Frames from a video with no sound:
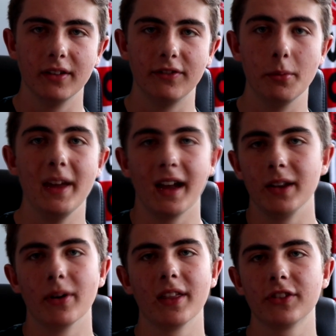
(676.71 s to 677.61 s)
For me
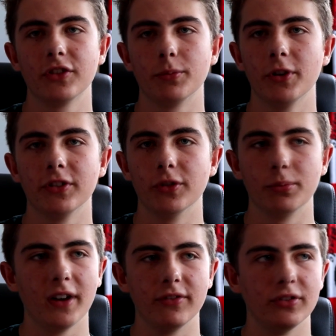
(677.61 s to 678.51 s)
anyway, that's just personal
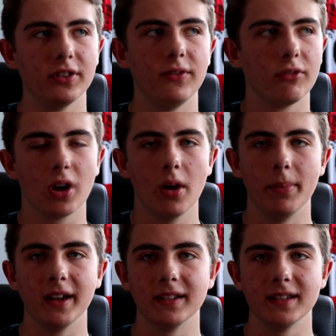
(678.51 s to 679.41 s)
preference. If you've got a
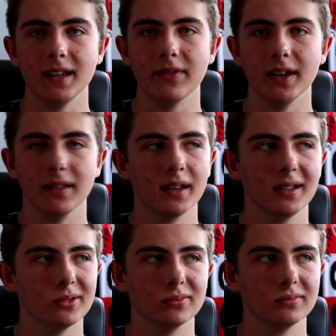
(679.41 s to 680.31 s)
bigger TV, then
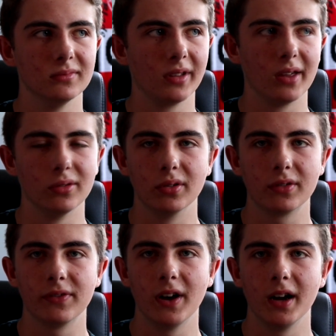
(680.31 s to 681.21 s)
it'll
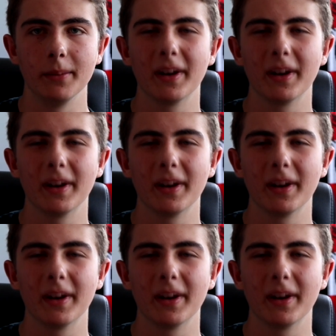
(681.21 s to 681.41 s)
look fine.